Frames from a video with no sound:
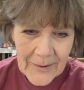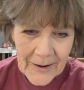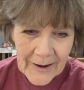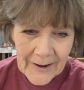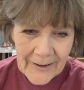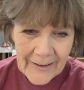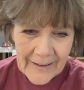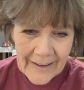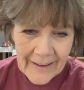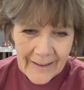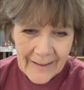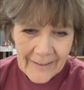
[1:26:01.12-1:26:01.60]

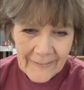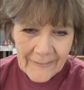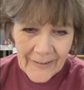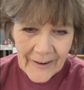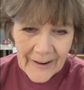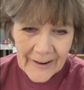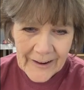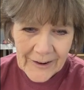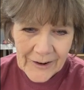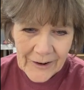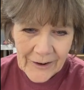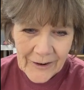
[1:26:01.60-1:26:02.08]
Better not
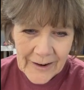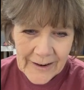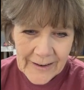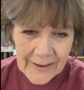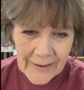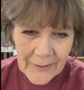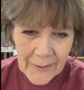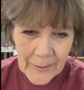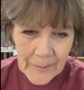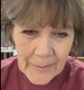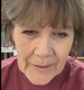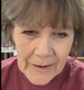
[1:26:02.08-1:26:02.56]
fresh
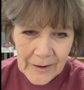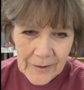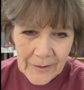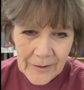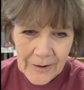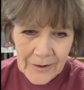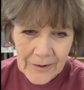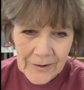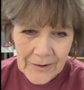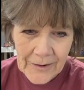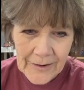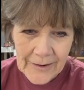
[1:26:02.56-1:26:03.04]
greens
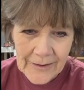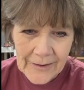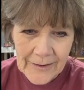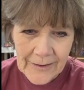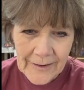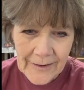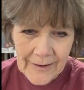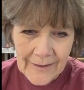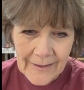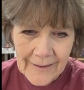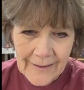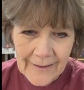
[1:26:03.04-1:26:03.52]

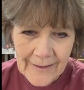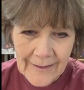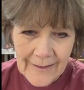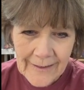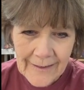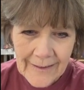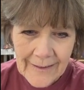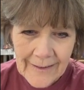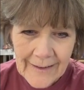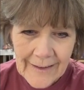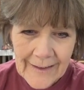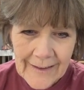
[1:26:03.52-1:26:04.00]

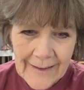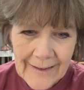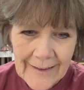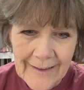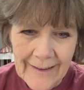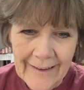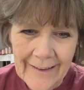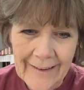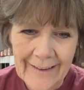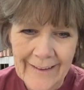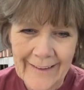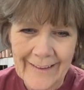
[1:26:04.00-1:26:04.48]
for my
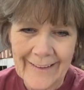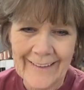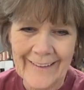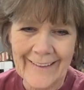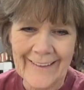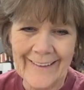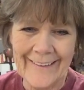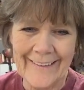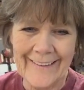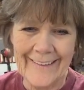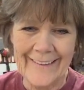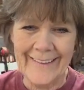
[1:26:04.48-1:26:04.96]
fresh
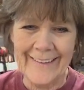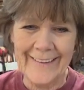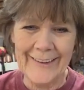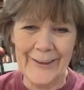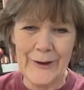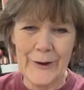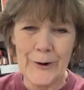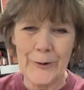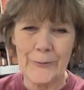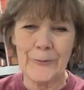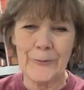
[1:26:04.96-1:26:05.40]
store.